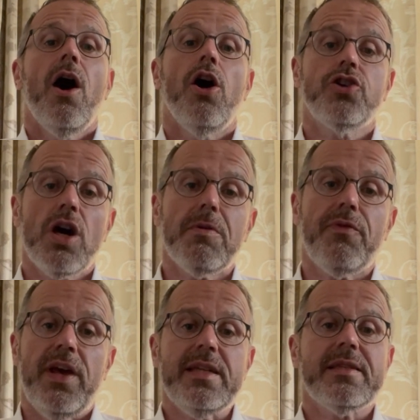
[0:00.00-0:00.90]
On top
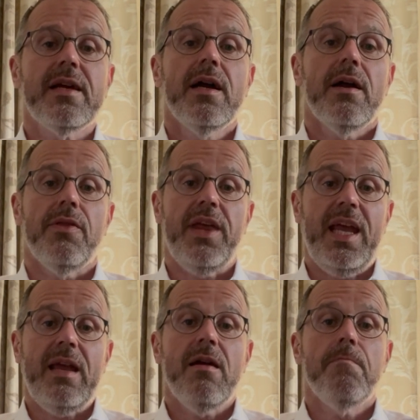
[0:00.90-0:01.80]
of this,
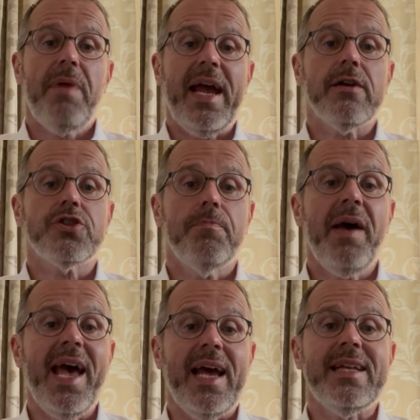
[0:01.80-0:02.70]
the Bank of
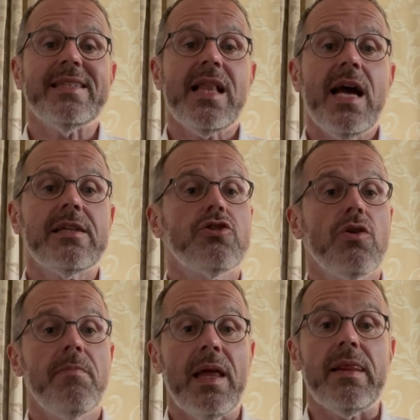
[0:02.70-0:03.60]
Japan is likely to
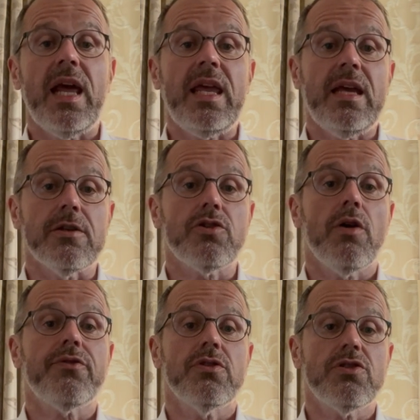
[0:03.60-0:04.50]
amend their yield
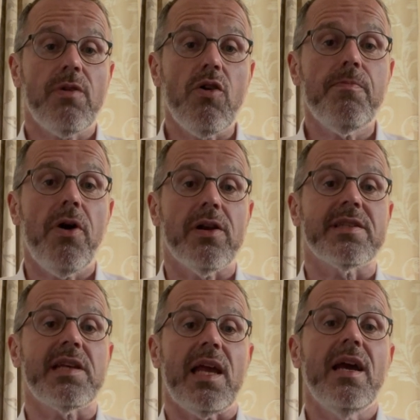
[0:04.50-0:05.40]
curve control
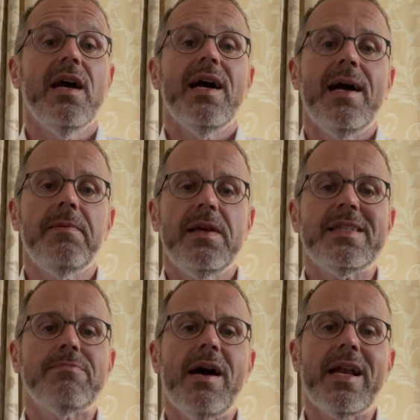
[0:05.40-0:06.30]
policy, and
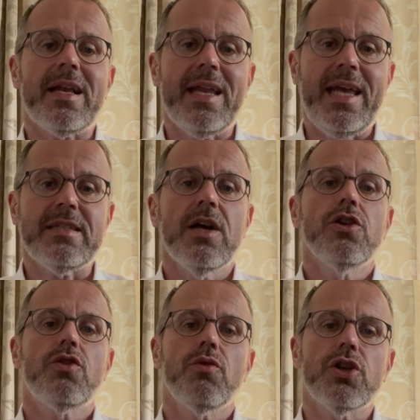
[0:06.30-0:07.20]
this might lead
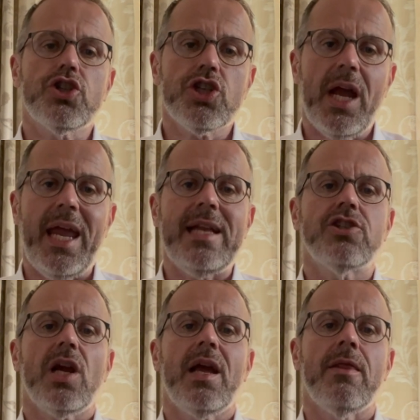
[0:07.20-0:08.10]
to a
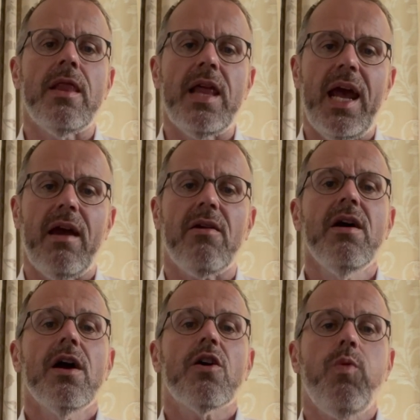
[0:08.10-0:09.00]
change in their
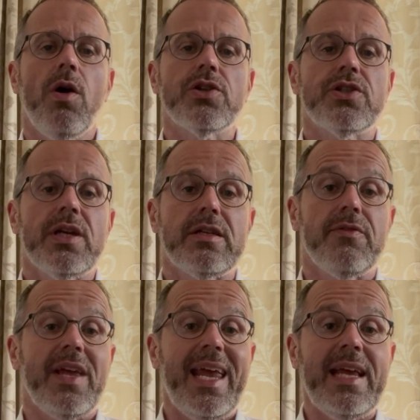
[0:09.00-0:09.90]

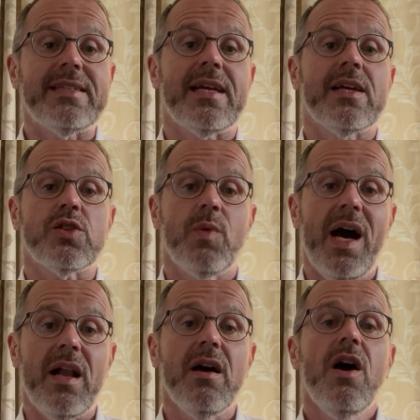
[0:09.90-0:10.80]
quantitative easing as
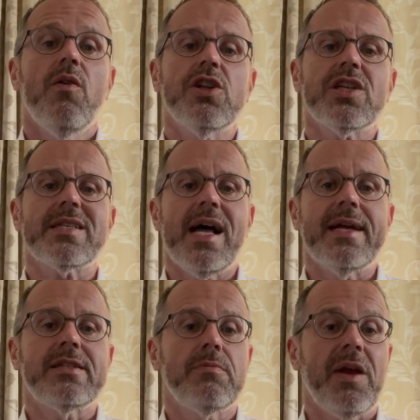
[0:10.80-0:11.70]
well, which is
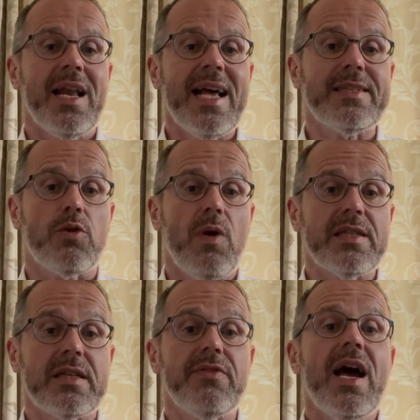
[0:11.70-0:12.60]
likely to be less
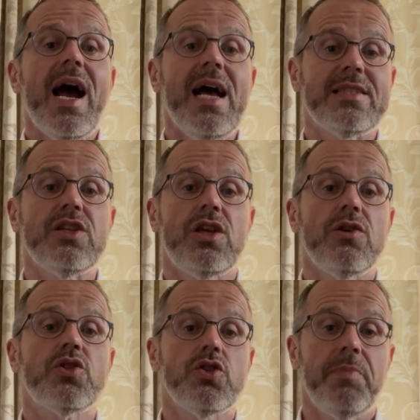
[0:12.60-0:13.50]
aggressive as it
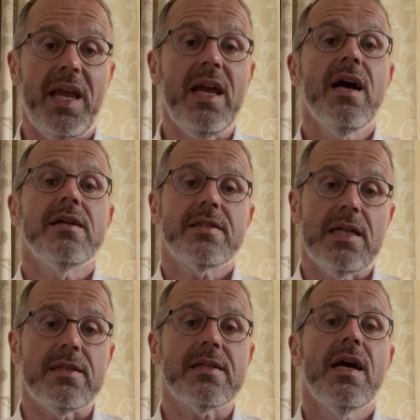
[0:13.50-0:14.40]
used to be
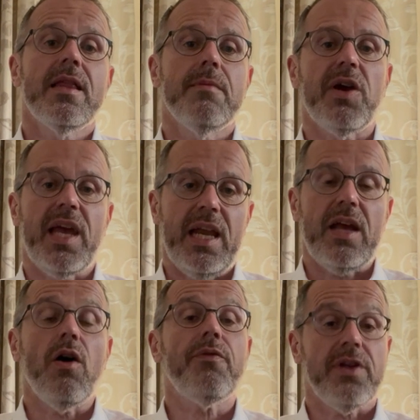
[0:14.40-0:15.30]
since the
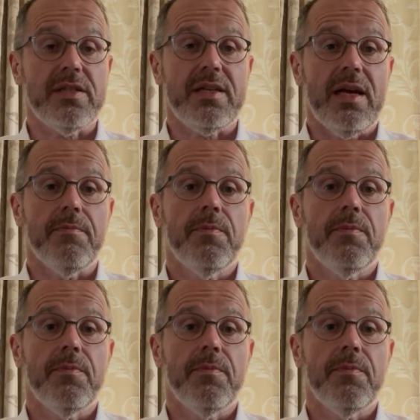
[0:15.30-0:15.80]
beginning of this year.